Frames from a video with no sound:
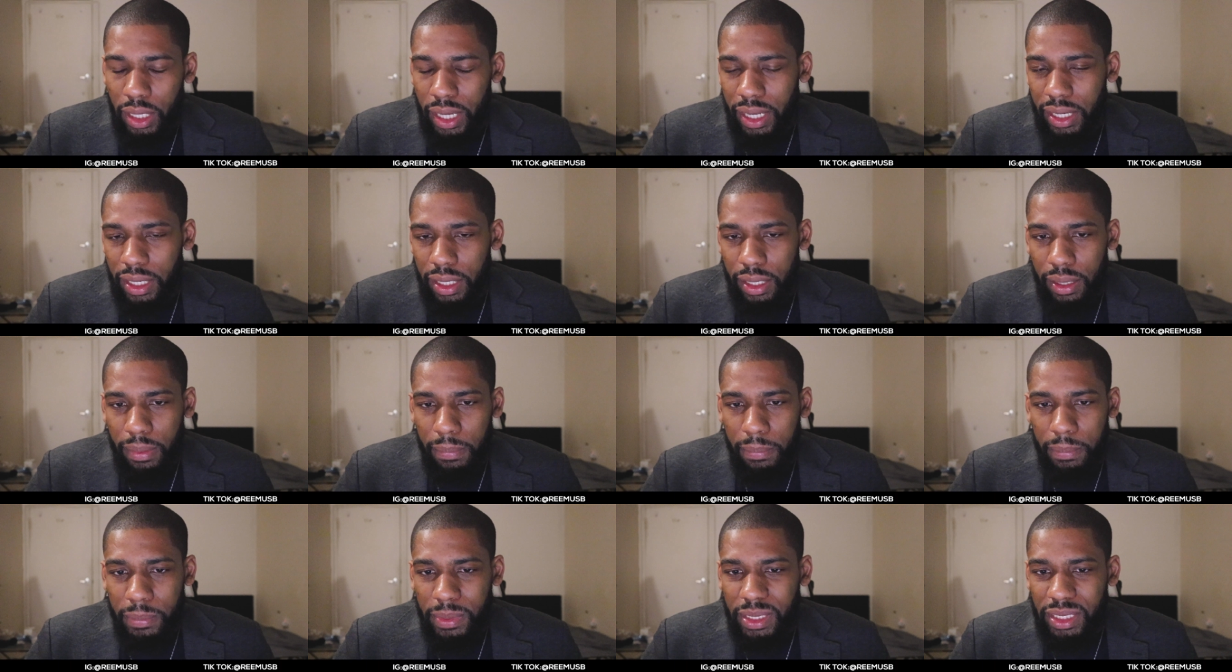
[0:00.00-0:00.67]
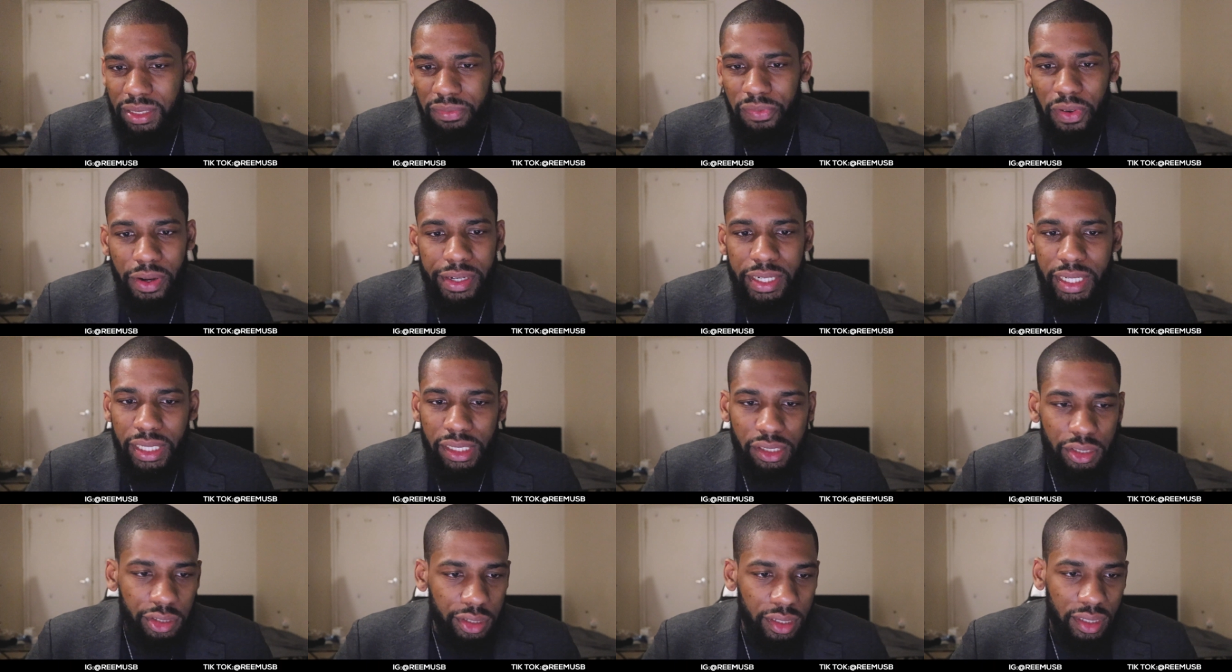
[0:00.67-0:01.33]
Um, it's
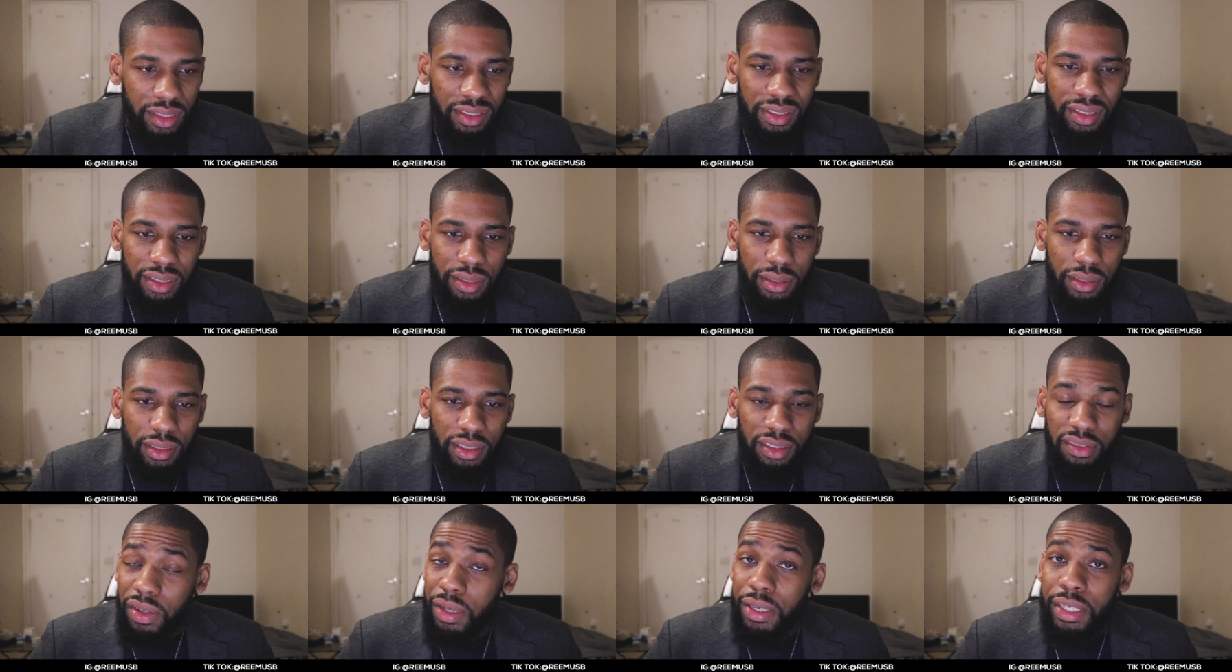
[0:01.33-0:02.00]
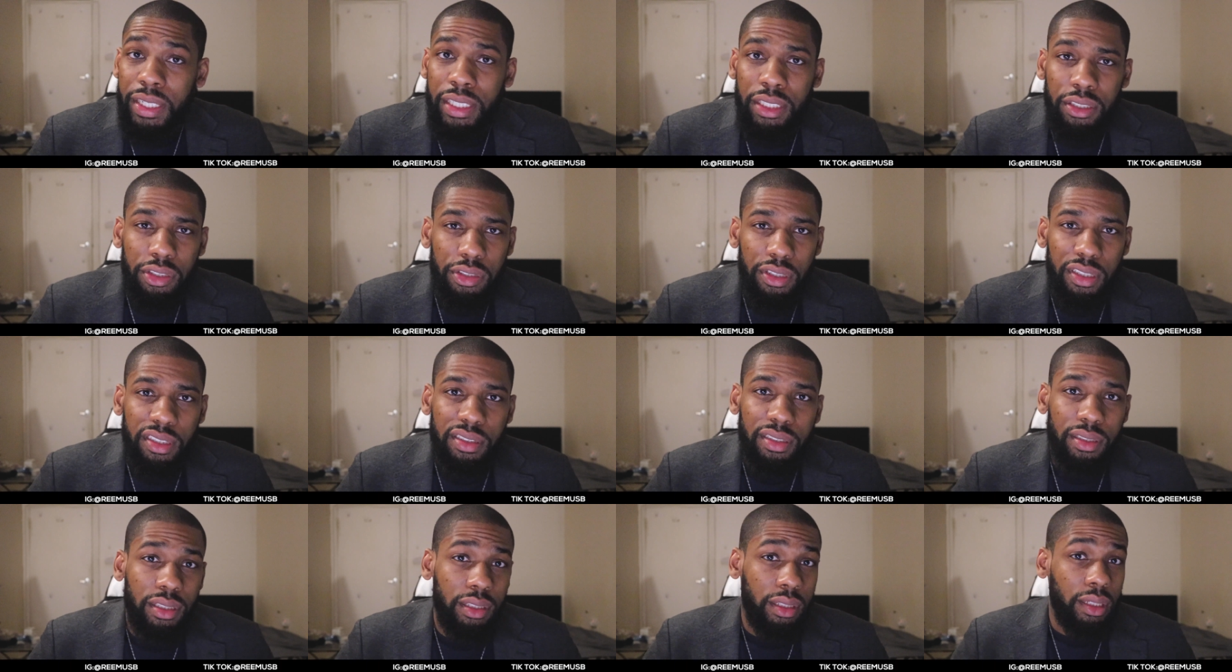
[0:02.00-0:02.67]
very interesting. It's very
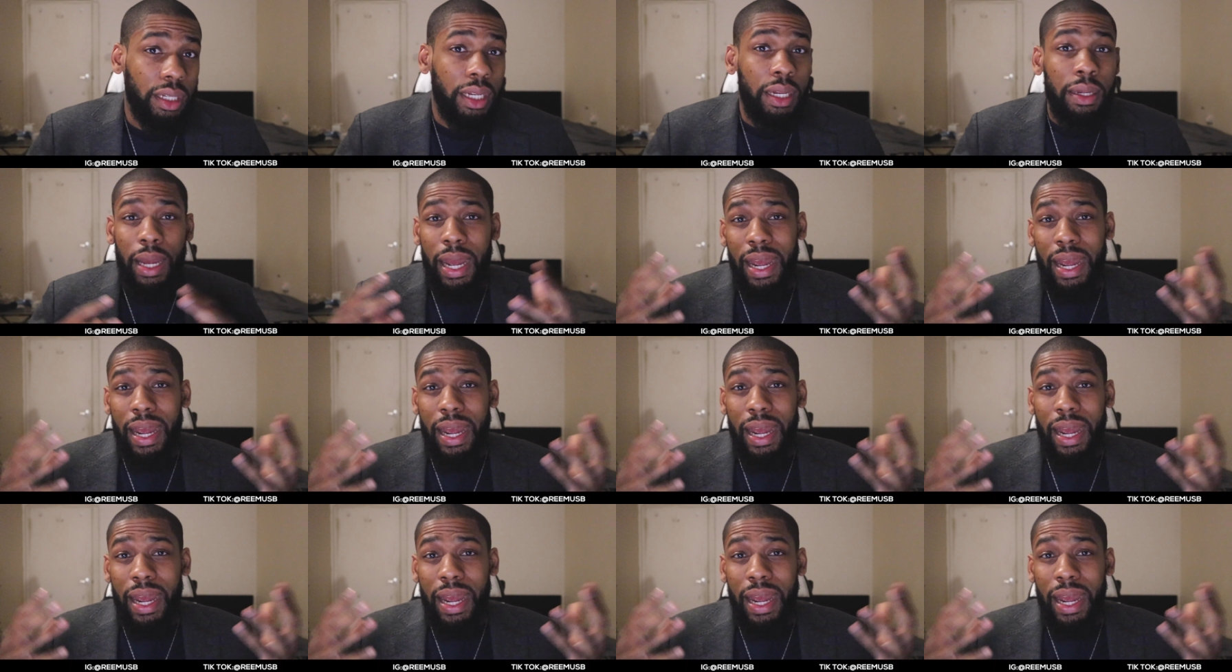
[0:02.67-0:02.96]
interesting.